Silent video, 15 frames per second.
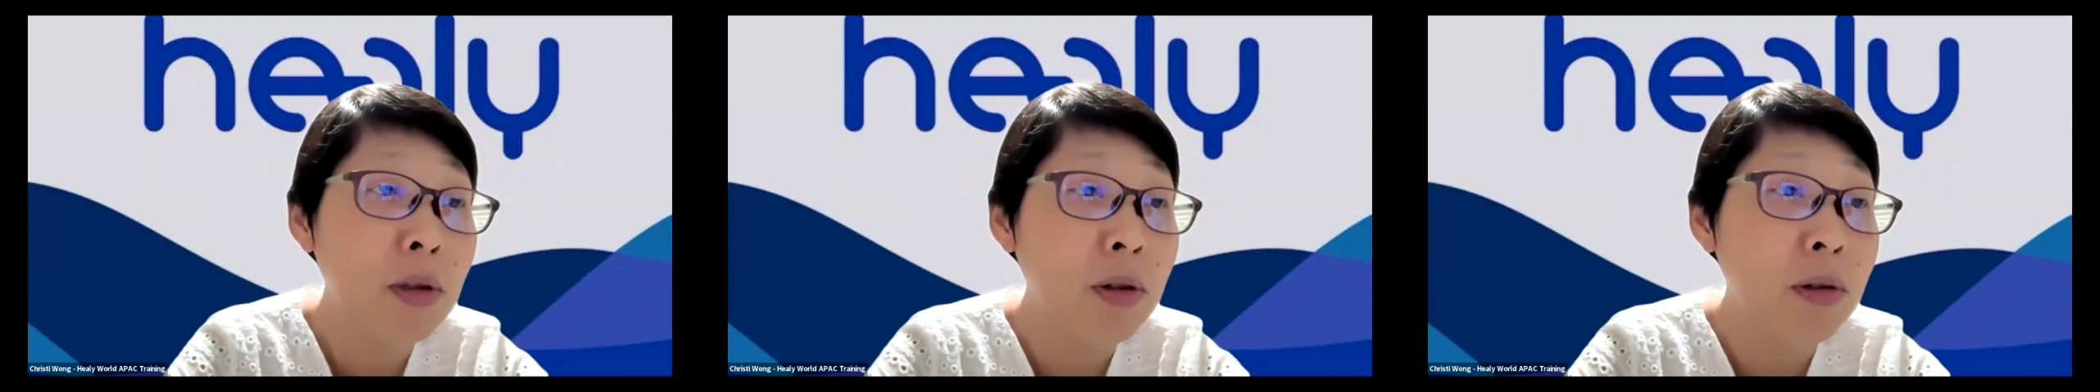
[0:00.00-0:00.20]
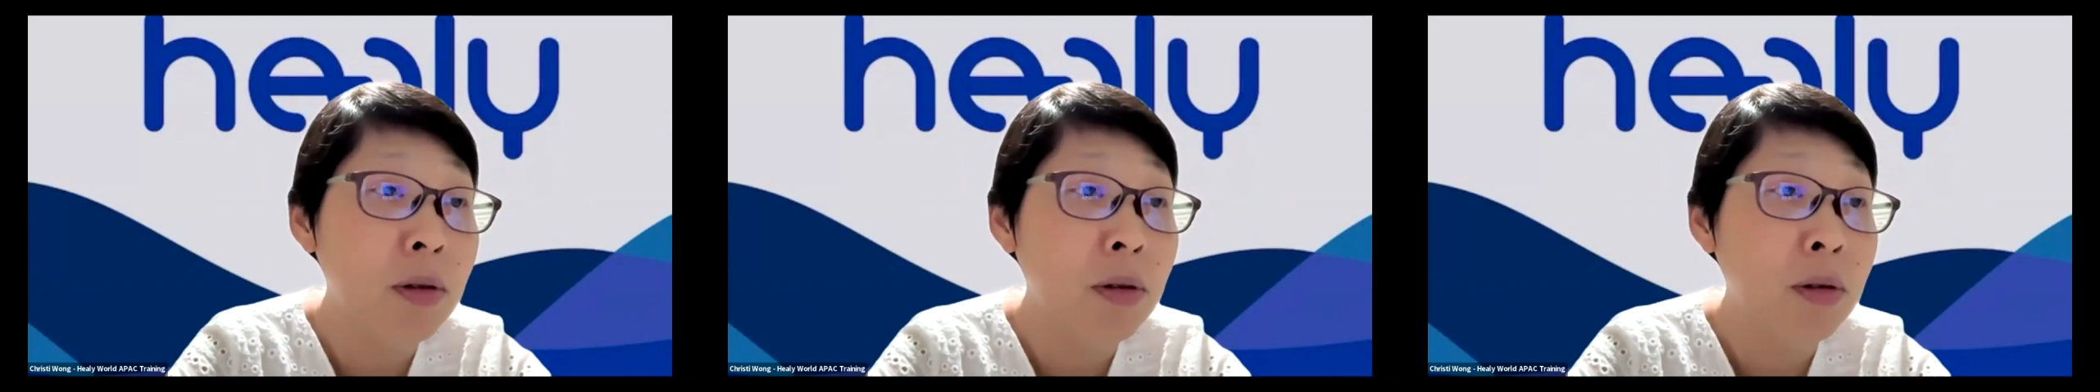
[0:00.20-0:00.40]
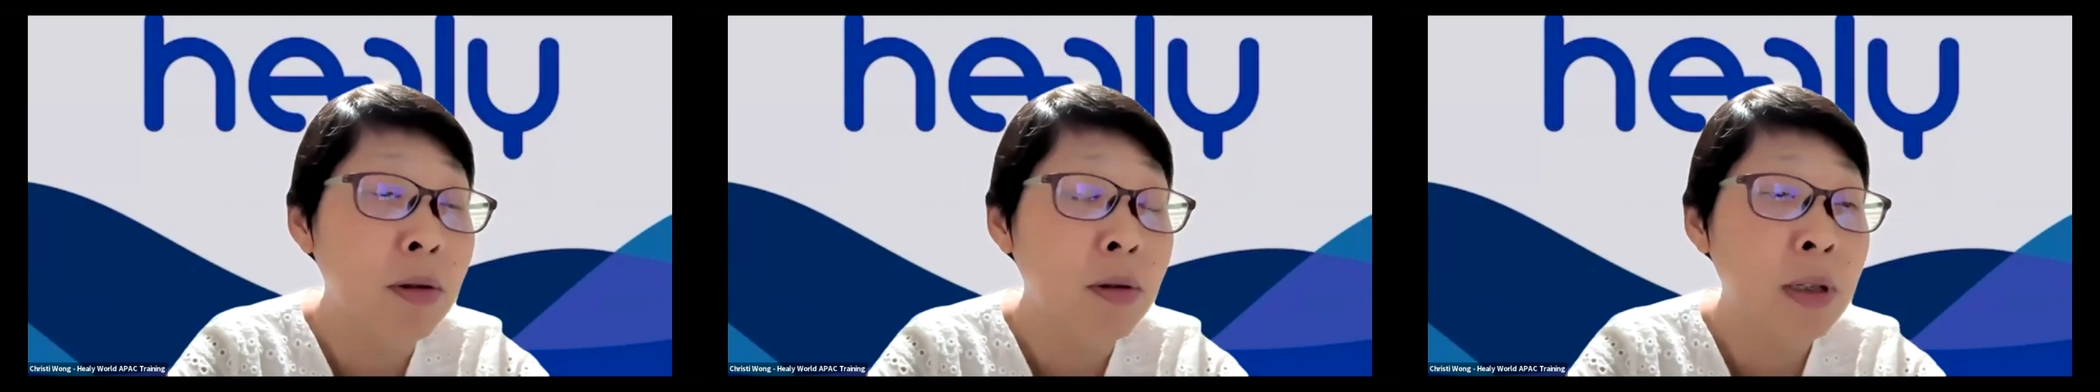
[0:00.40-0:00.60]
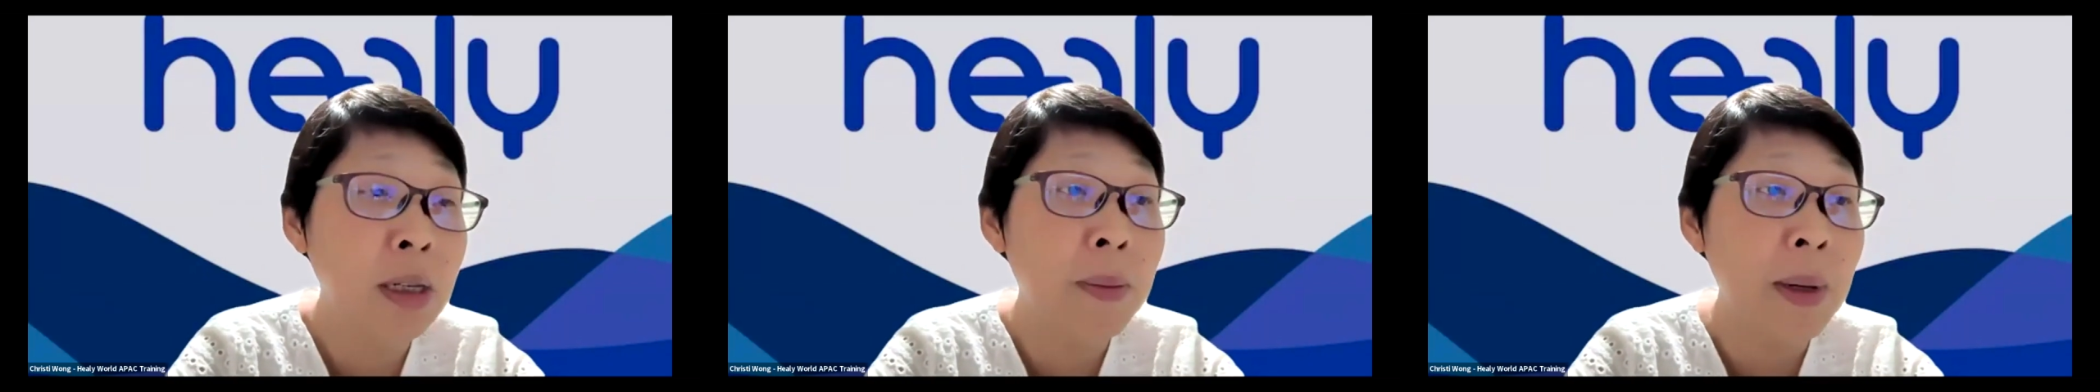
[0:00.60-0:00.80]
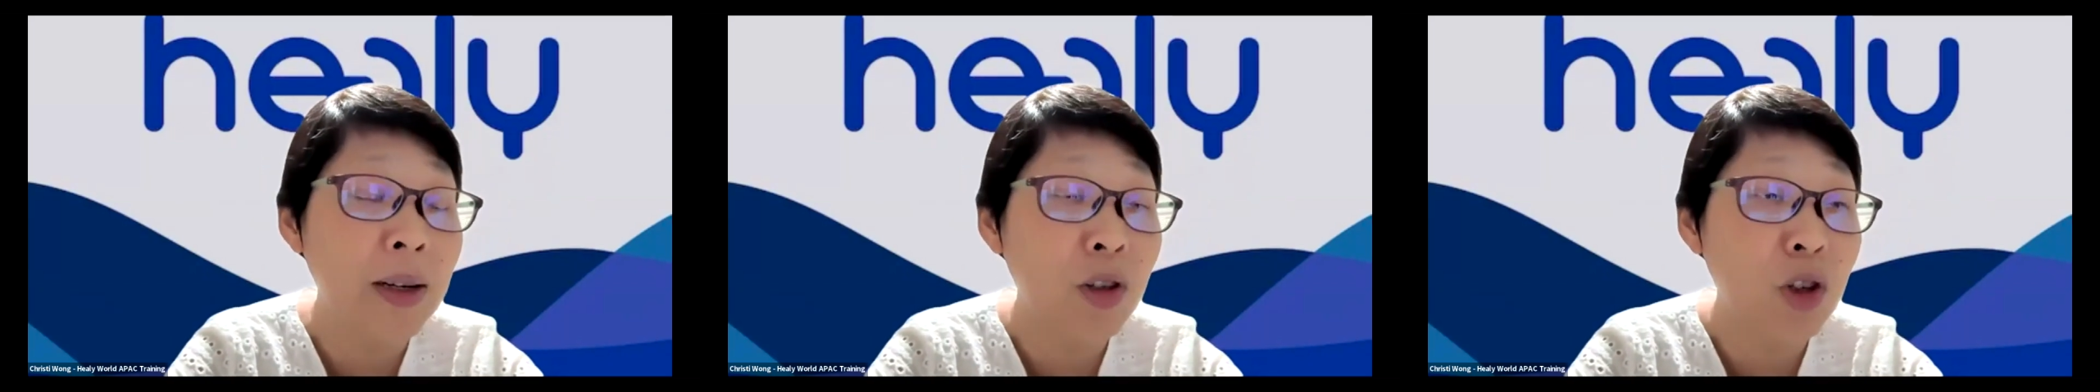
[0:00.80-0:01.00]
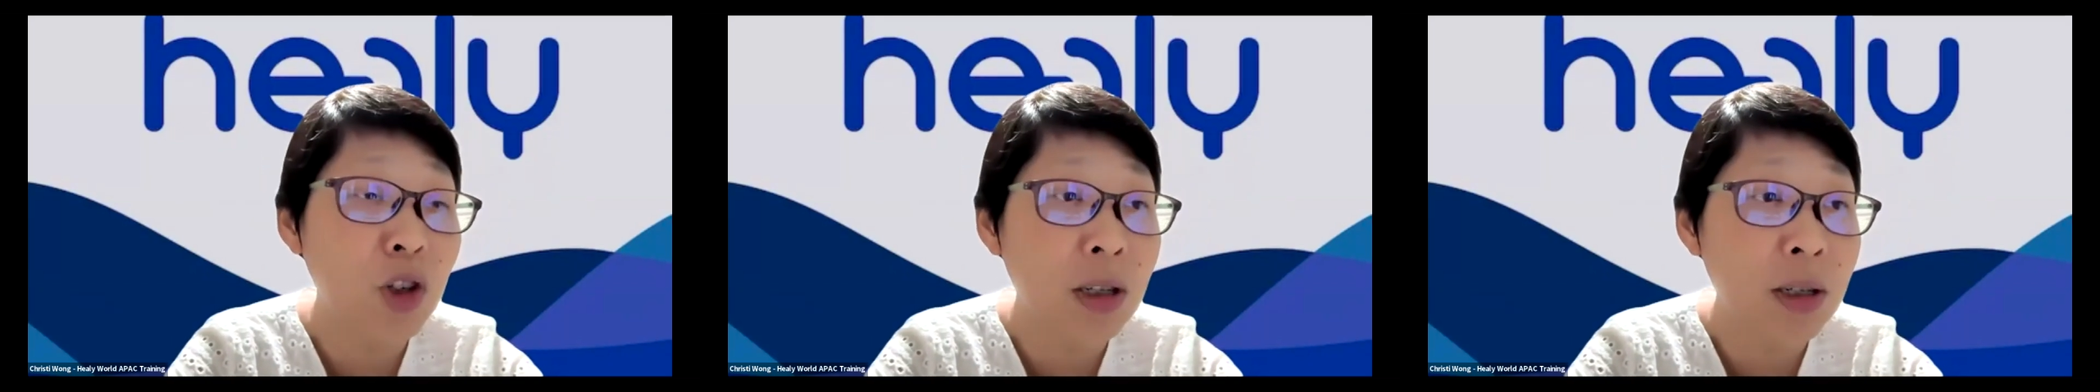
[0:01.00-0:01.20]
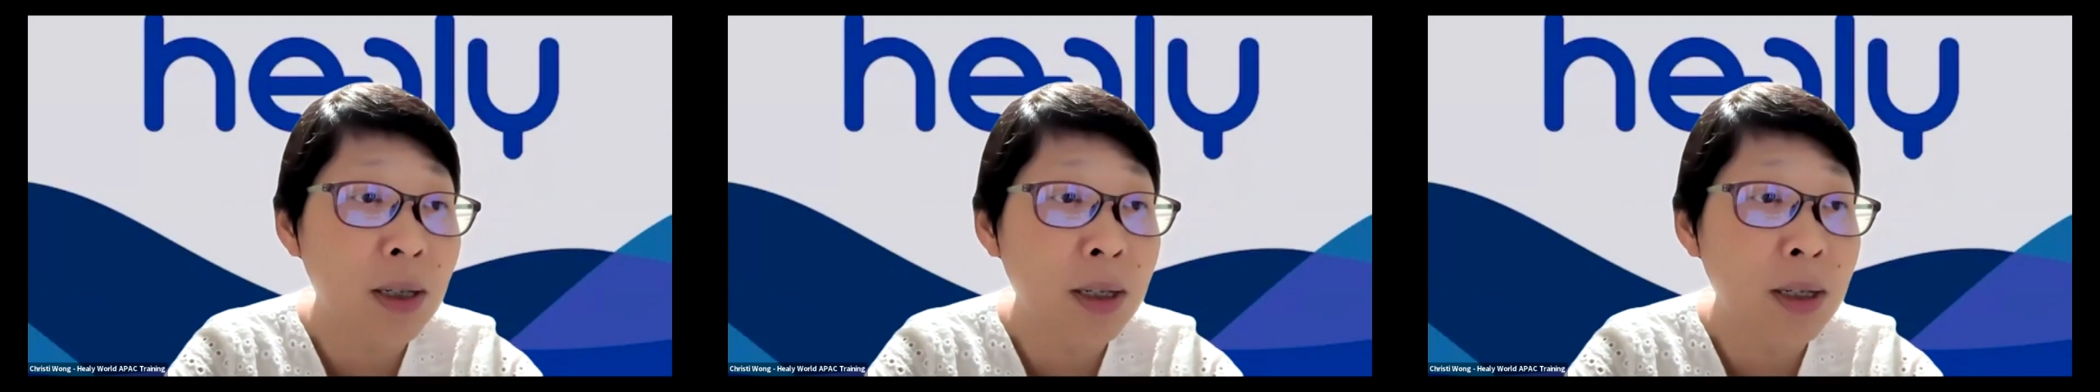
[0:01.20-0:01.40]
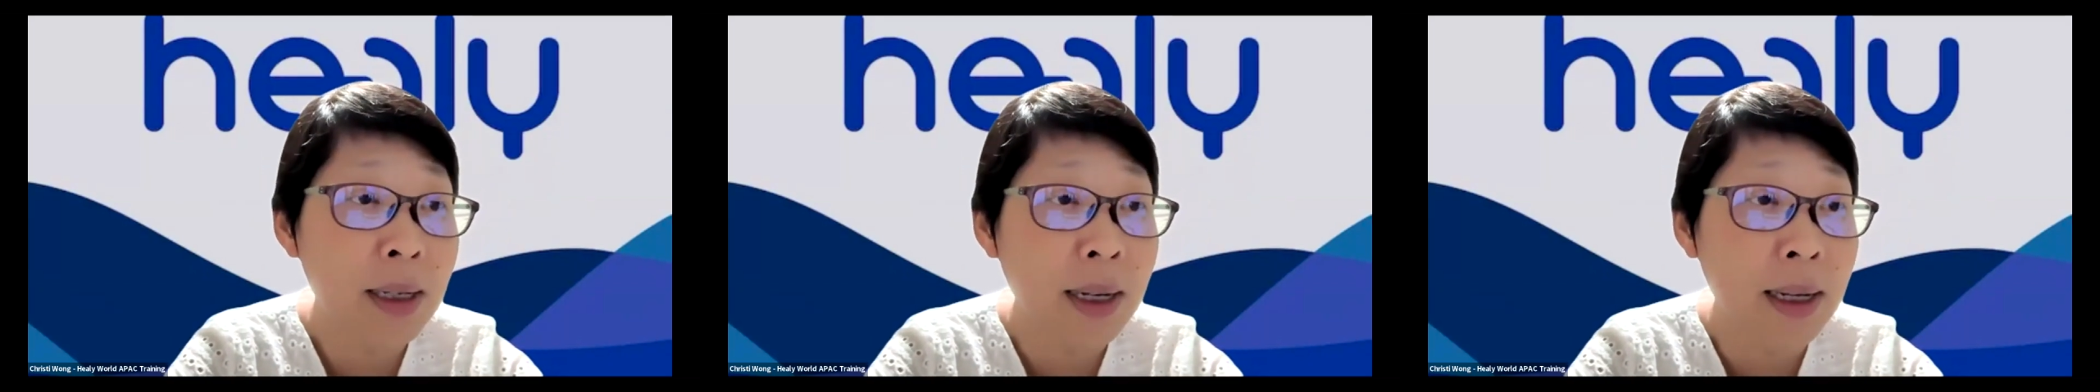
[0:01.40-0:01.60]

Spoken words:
to dementia